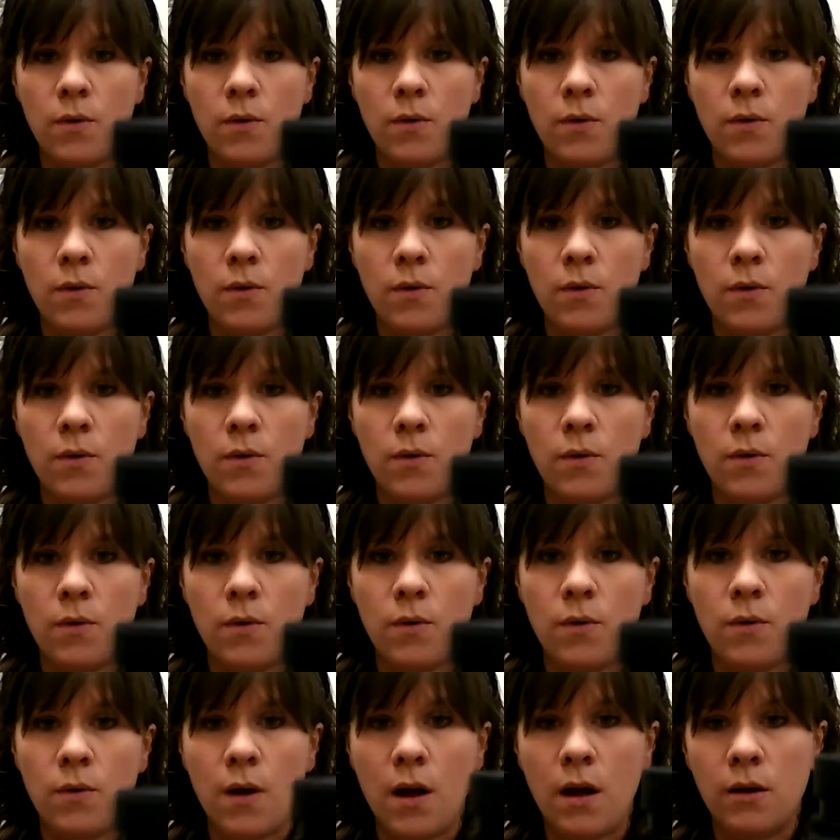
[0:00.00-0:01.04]
you can't
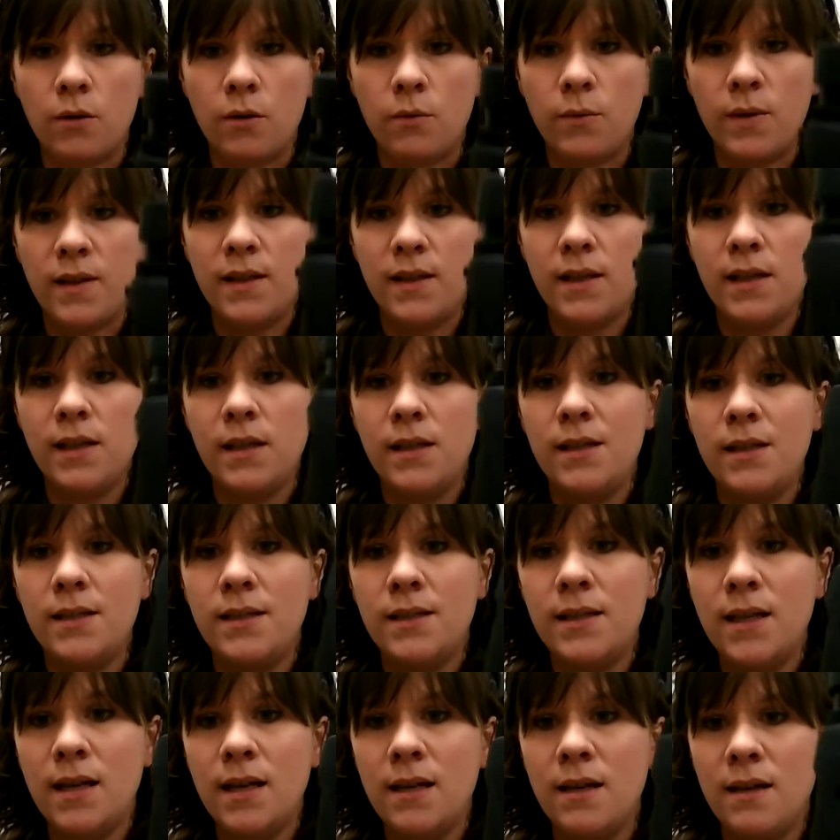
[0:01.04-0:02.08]
go wrong with
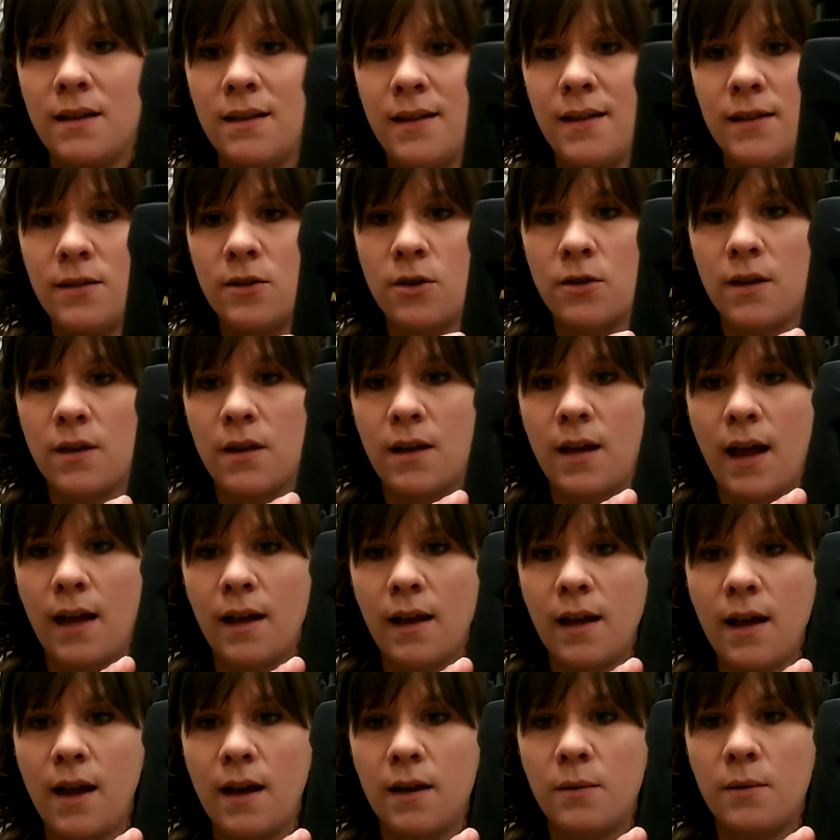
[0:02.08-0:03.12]
these. These are the
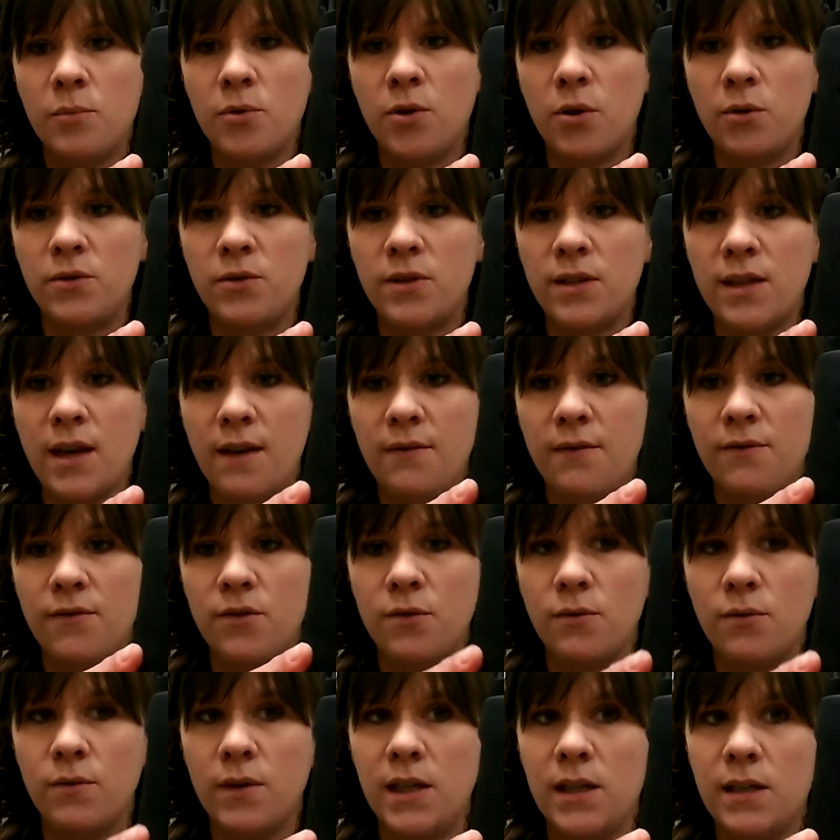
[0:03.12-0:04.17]
Nikon ProStaff
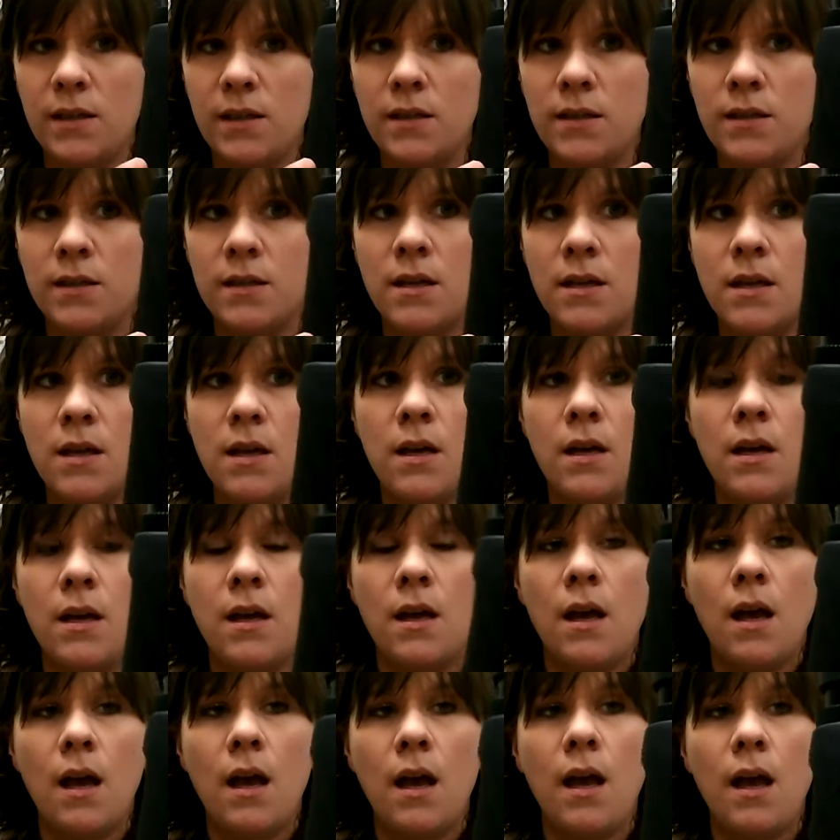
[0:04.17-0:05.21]
3s,
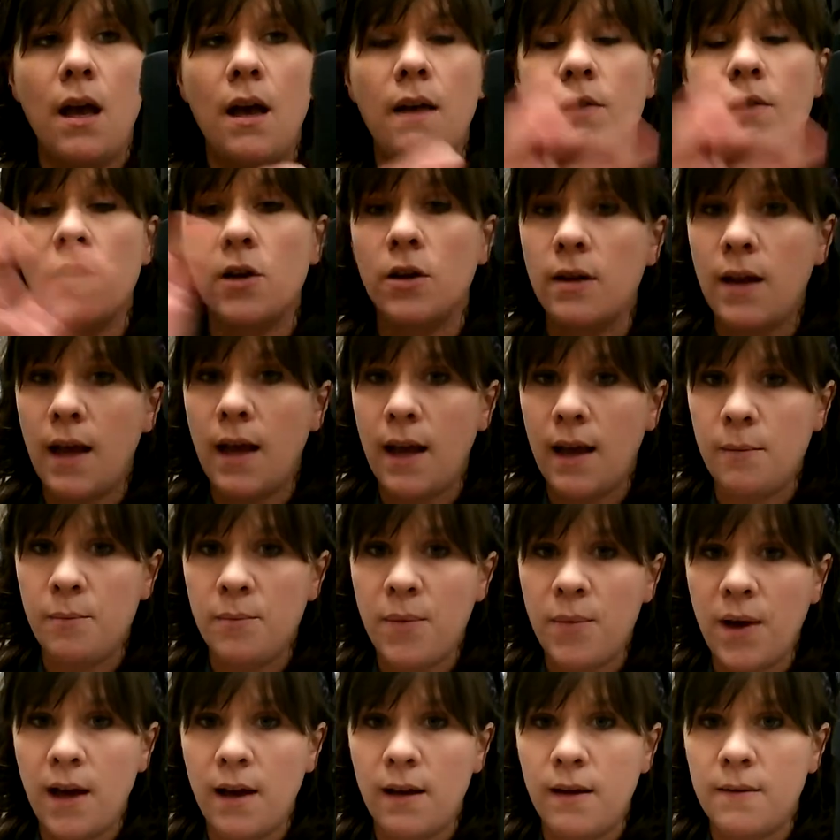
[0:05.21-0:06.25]
and they're an
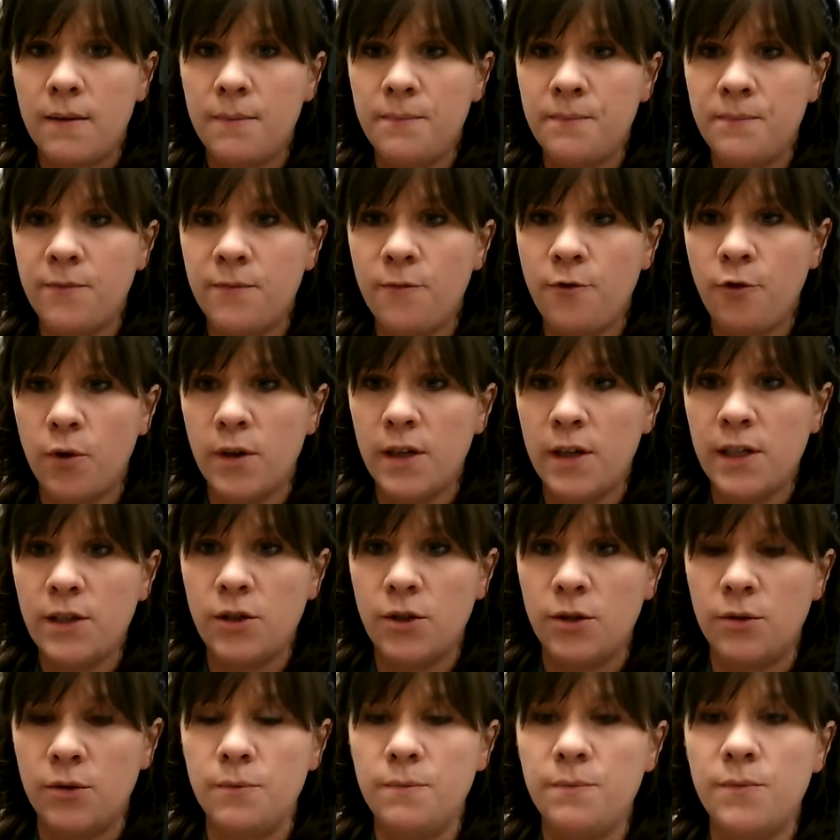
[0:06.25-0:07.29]

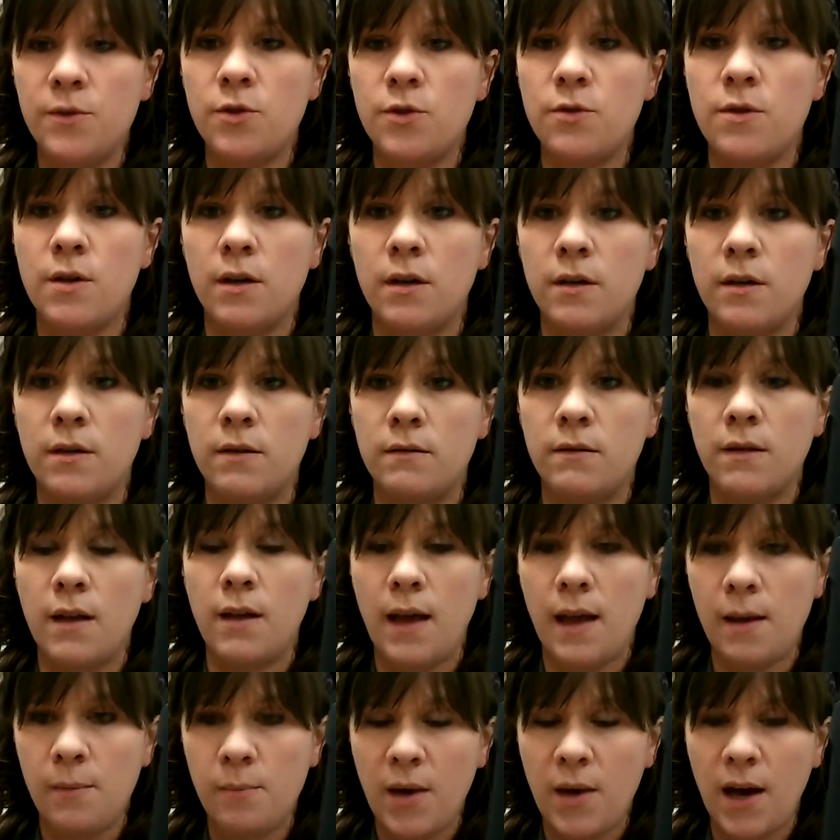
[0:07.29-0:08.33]
8x42, so they're an
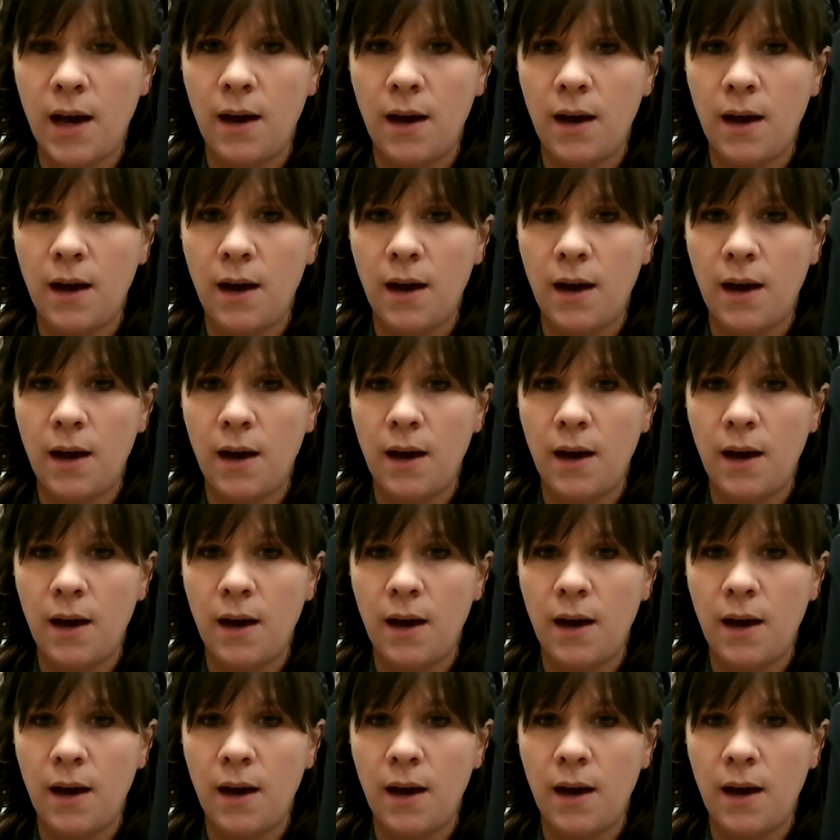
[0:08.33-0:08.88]
8 power.